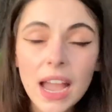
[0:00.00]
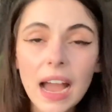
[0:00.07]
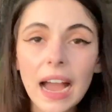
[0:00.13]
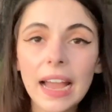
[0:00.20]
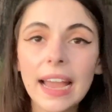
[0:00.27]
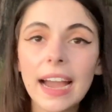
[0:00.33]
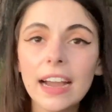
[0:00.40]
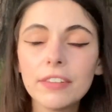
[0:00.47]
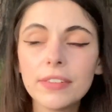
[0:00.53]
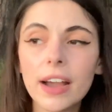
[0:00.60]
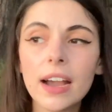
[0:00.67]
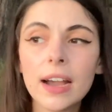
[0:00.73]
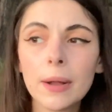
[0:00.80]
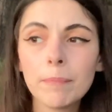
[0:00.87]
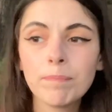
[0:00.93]
I have
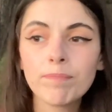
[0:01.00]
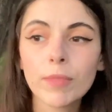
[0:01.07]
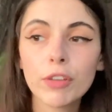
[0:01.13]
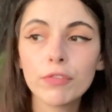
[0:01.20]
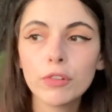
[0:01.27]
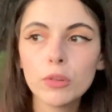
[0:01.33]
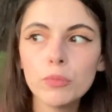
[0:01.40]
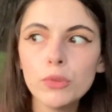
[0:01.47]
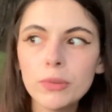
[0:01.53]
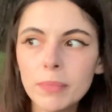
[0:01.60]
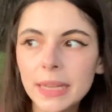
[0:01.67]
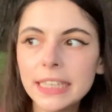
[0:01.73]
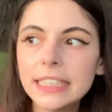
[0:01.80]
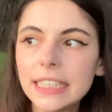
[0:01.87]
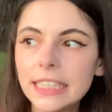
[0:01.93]
a full moon
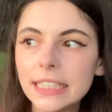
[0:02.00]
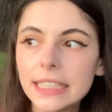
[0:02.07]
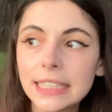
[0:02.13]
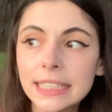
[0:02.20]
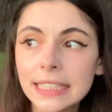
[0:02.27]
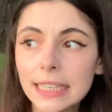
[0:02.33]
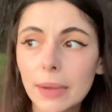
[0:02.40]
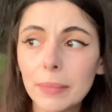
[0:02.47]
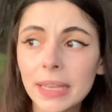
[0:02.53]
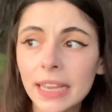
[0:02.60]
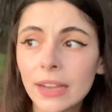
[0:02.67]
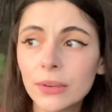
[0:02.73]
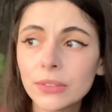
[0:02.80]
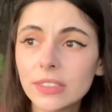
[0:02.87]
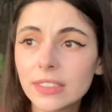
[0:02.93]
meditation coming out.